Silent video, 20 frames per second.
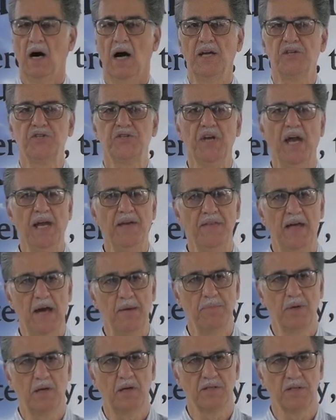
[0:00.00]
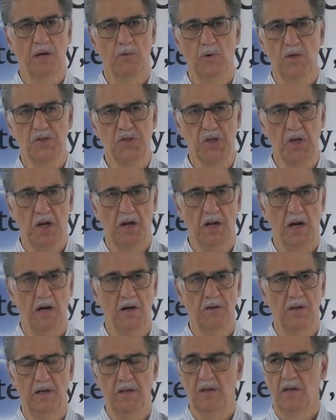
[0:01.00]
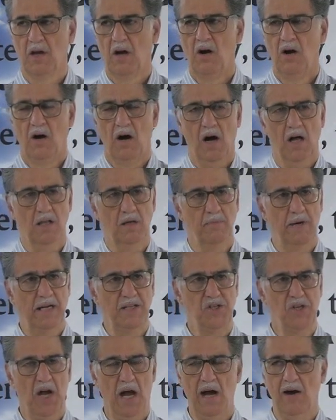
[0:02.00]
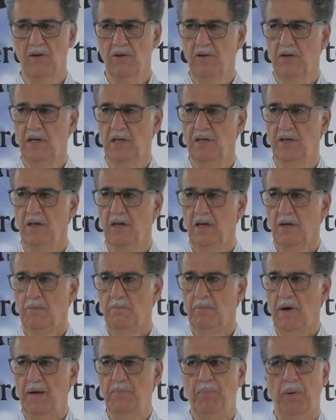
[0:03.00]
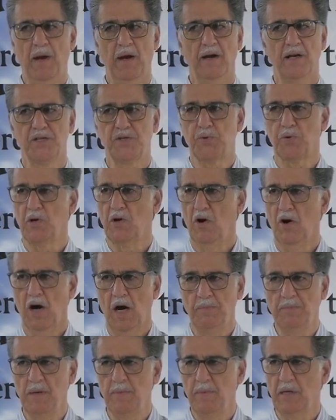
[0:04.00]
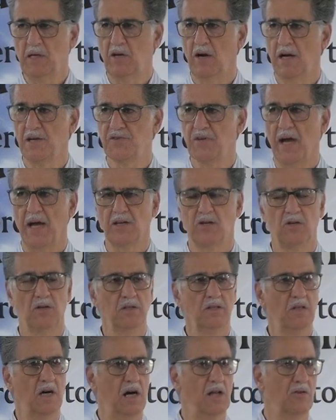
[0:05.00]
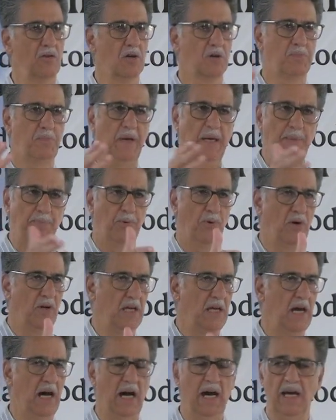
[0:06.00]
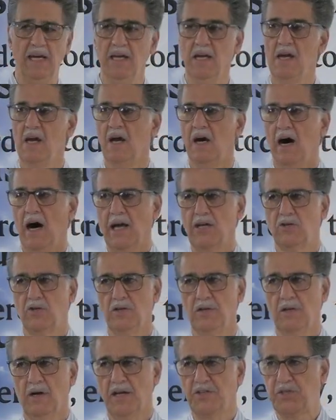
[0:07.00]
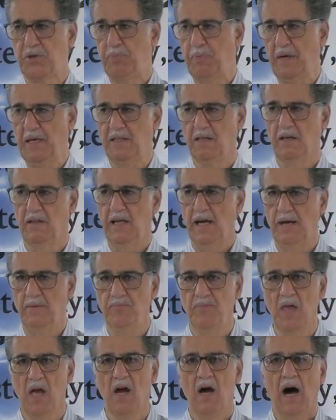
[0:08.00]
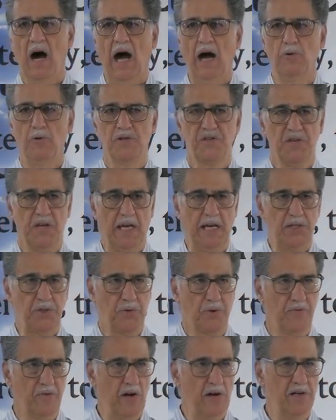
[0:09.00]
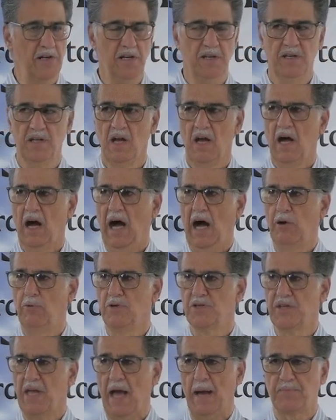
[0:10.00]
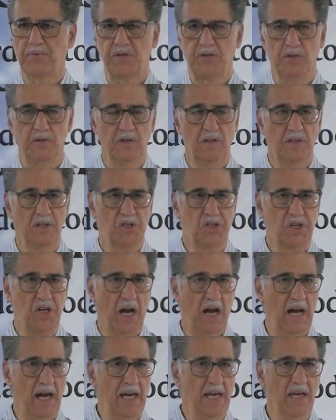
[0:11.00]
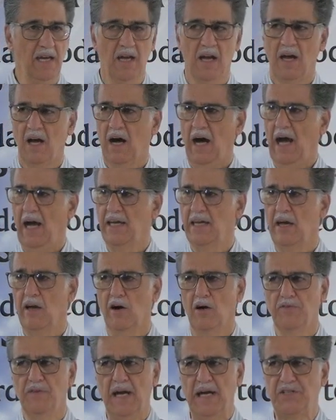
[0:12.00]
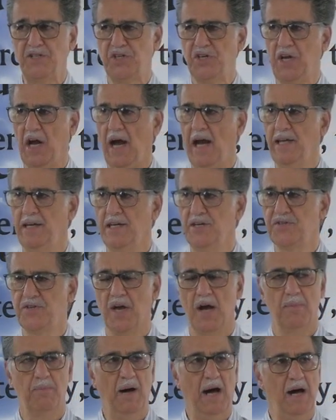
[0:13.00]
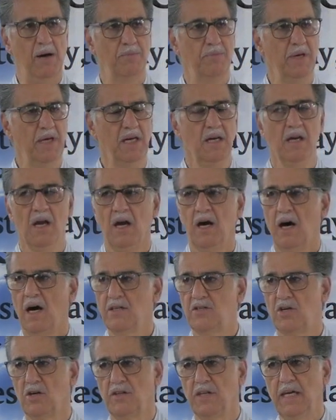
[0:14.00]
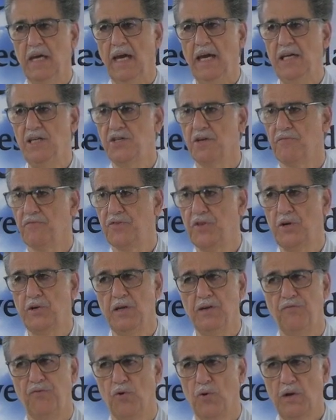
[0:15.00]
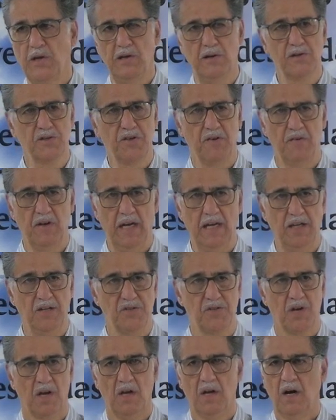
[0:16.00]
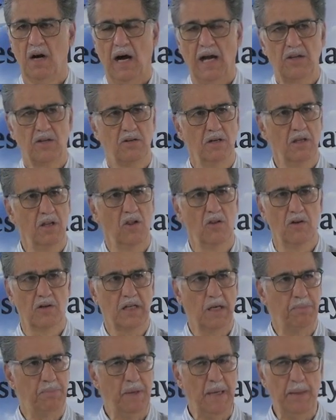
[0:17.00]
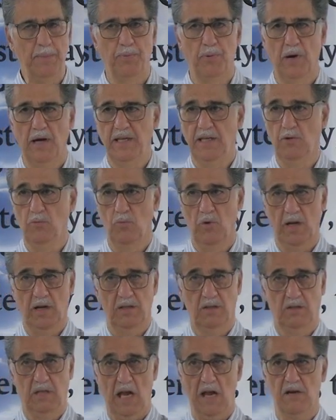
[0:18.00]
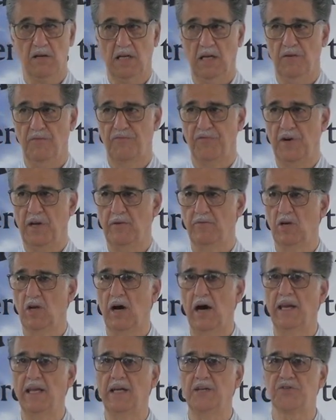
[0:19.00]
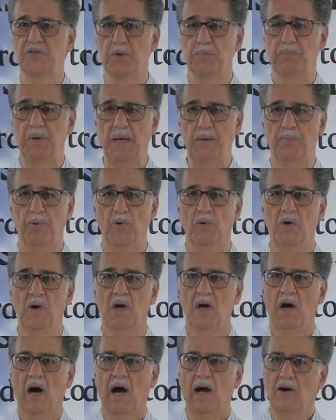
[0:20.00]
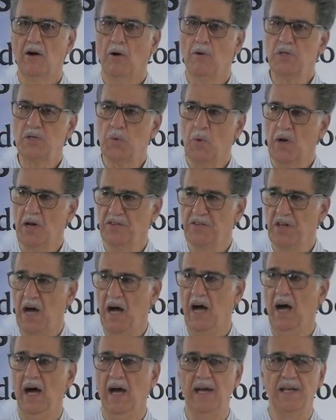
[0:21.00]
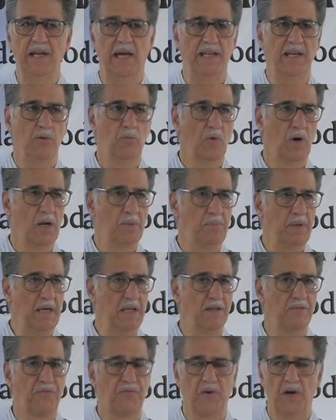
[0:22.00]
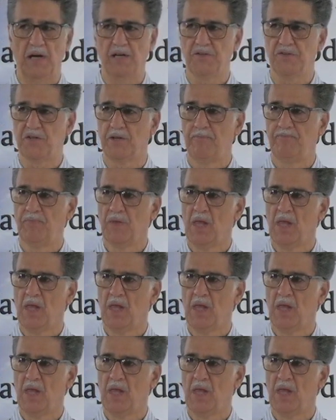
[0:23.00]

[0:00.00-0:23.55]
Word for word: I say that because I want you to know that all of my childhood, my parents were on me because I could not look people in the eye. I could not speak to them. I was introverted. I was absolutely shy. I held that shyness about me until the age of 34 years of age. I couldn't look at people. I didn't want to dare get in front of an audience of people. I always wanted to hide. I didn't want to be in the front.